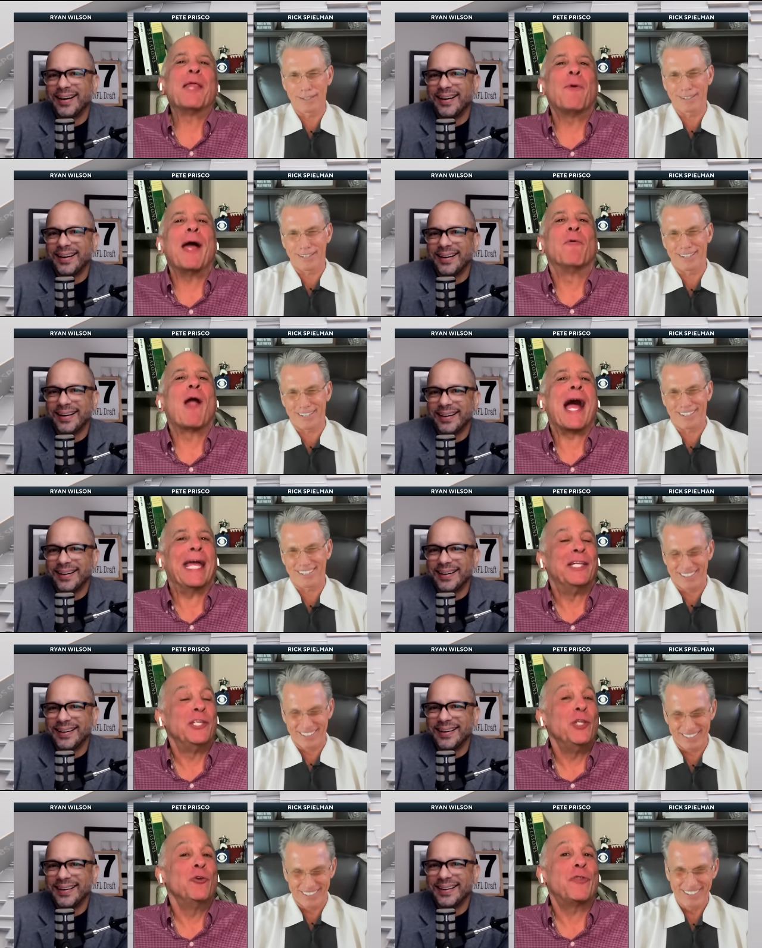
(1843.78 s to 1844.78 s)
Speaker 1: By the way,
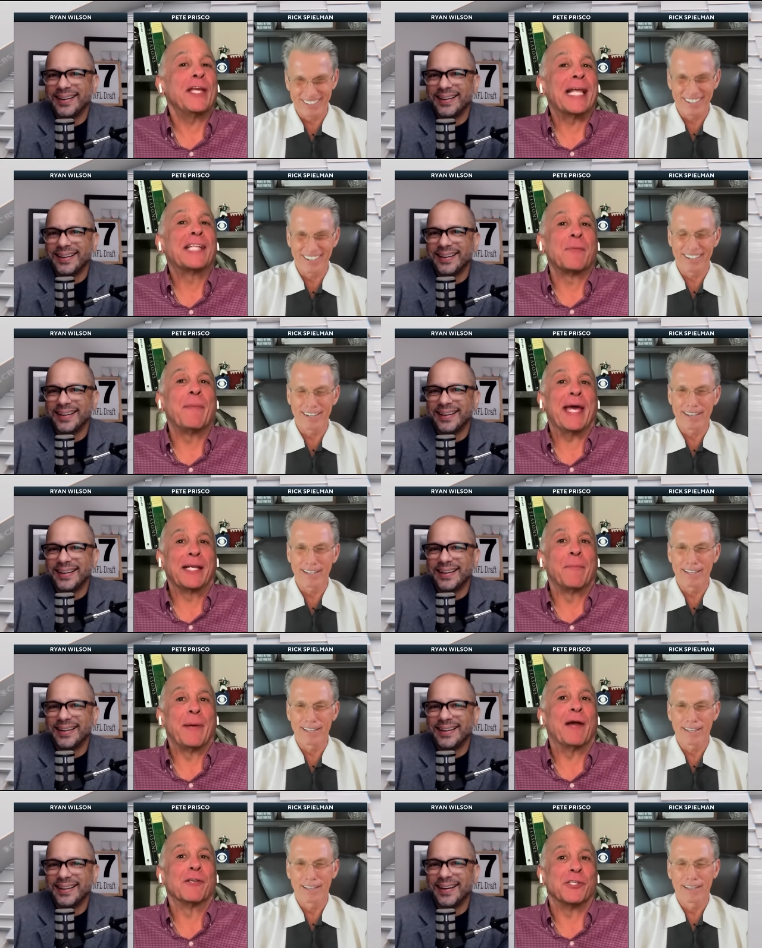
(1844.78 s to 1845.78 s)
Ryan, you think that's a
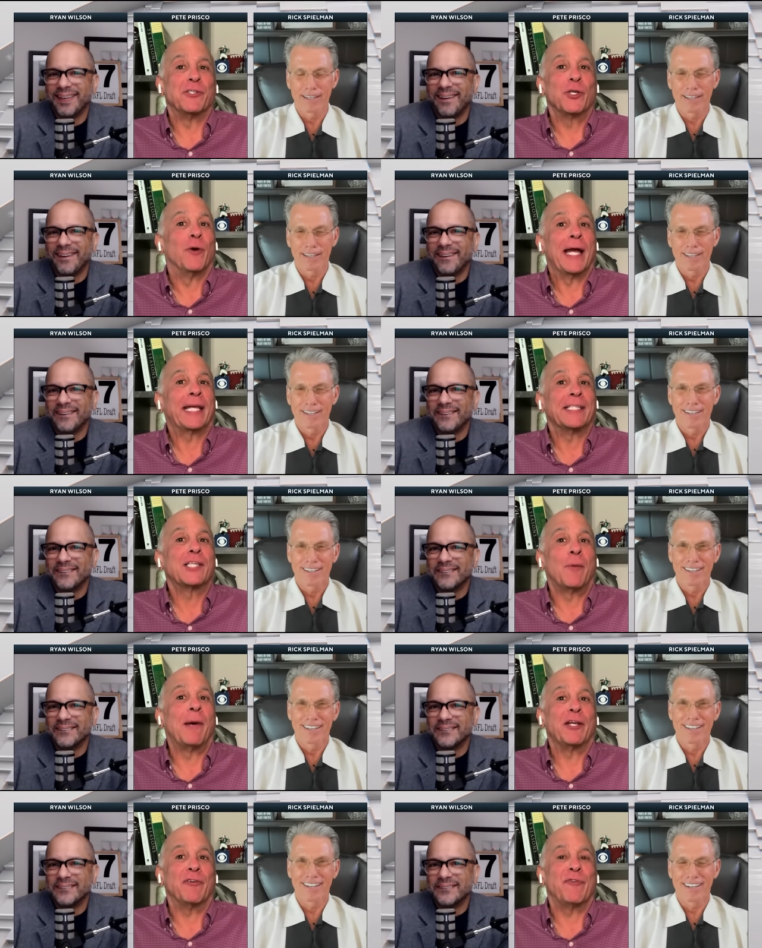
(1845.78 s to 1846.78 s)
bad comparison too. I
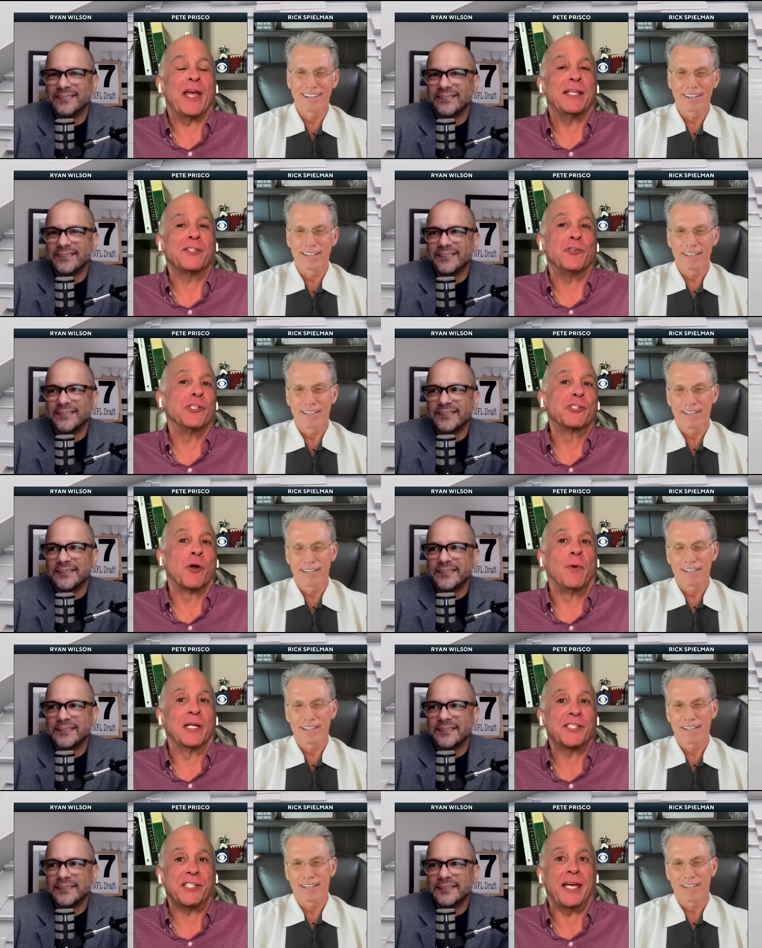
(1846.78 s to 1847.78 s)
can tell by your face. You
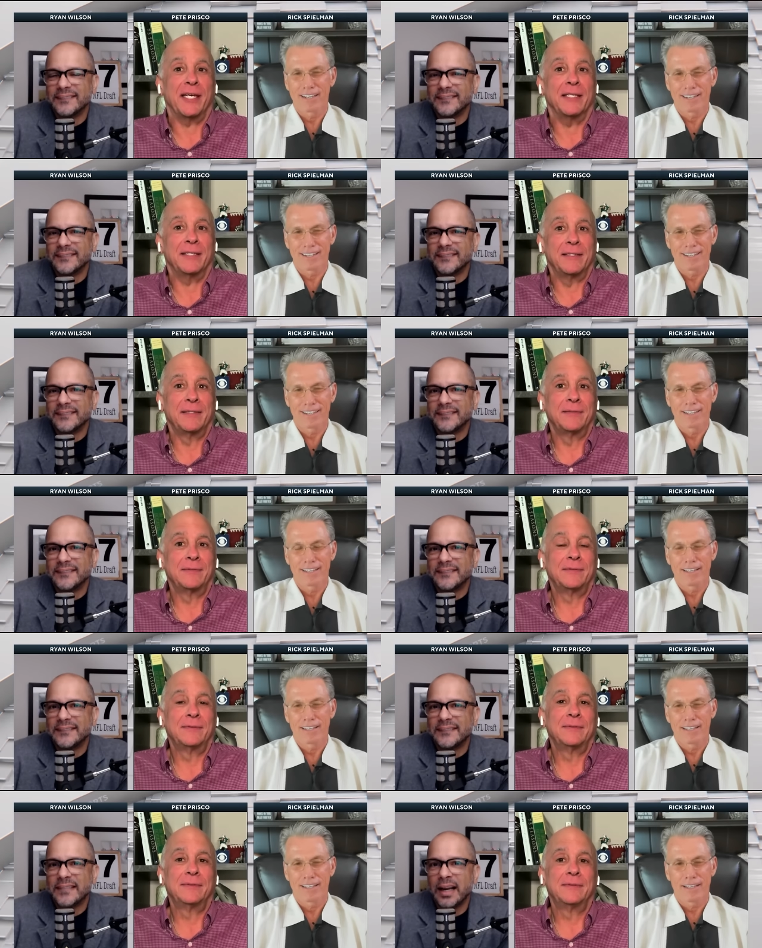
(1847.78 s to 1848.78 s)
just don't want to say it.
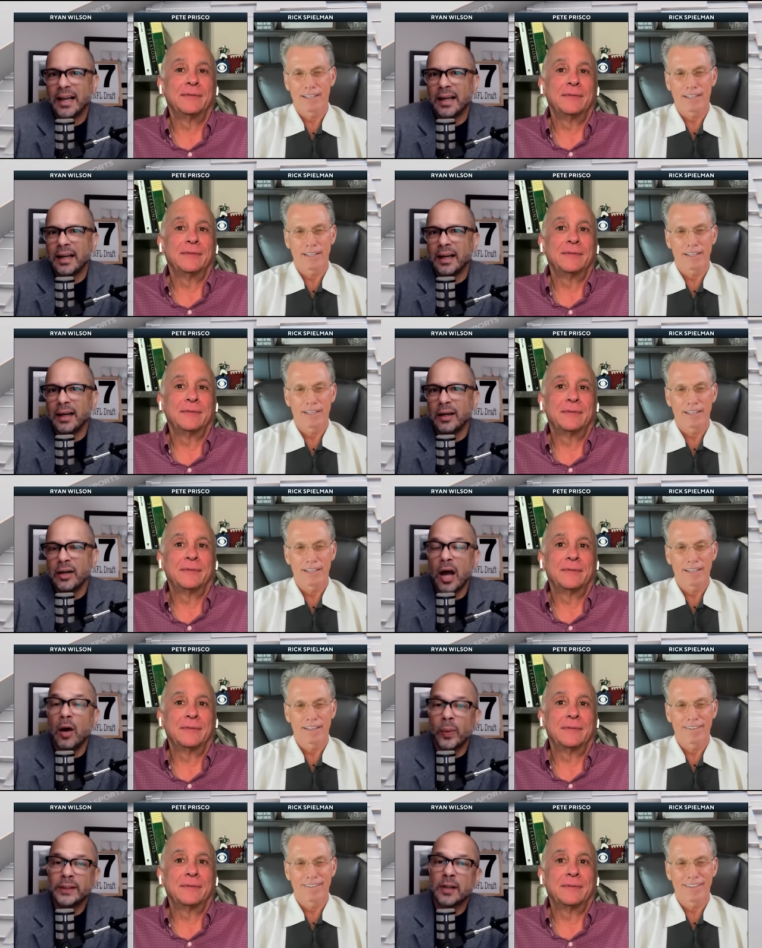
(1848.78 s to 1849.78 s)

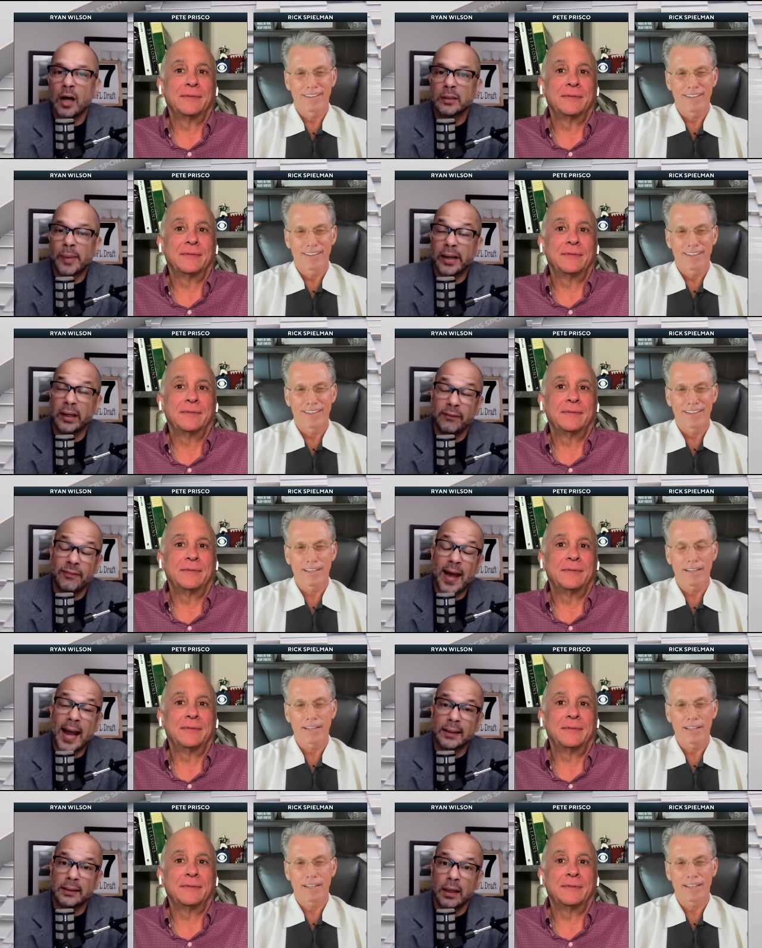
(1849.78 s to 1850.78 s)
Speaker 2: No, we talked about it. In
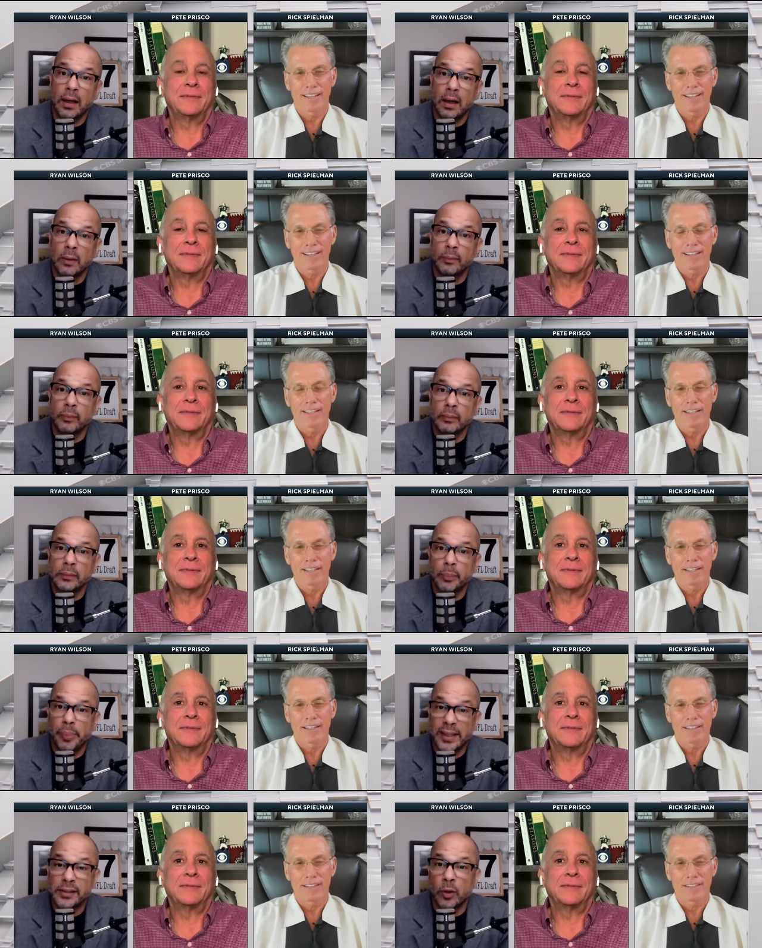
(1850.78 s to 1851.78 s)
fact, uh,
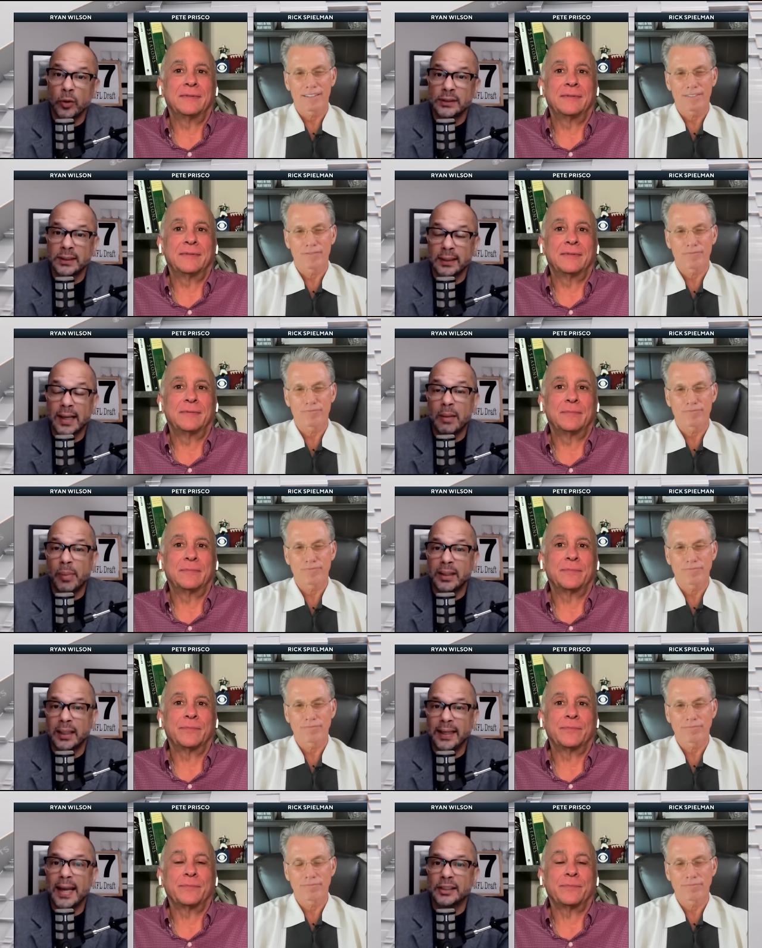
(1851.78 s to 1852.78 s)
Ben told us at the combine
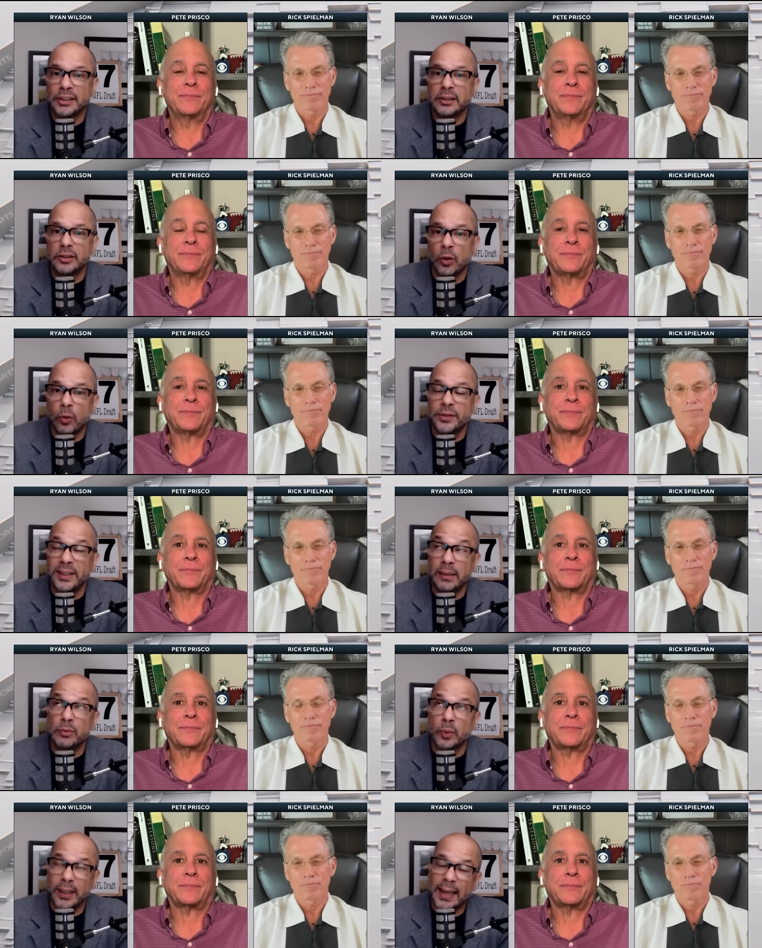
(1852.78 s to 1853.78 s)
that he actually told
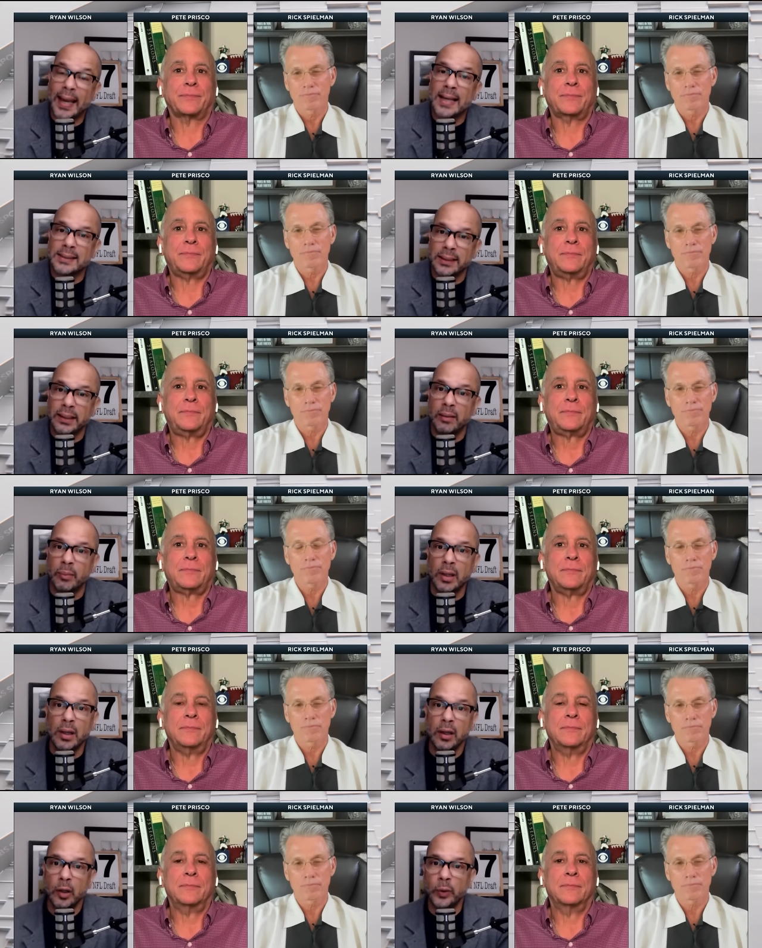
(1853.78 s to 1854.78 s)
teams when they asked him
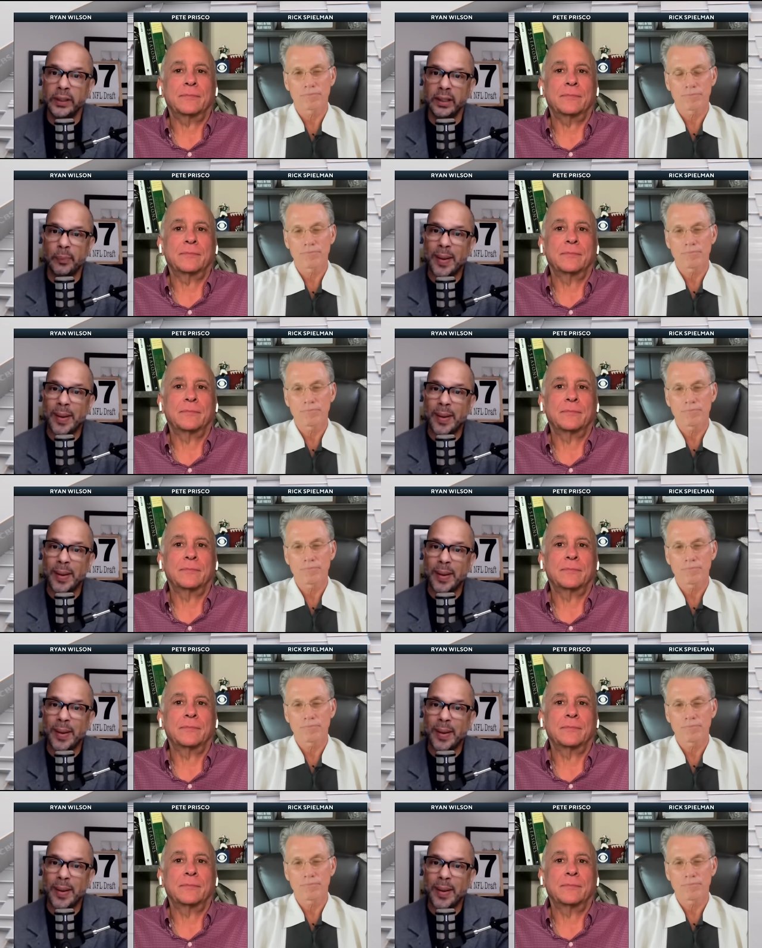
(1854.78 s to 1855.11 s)
who did he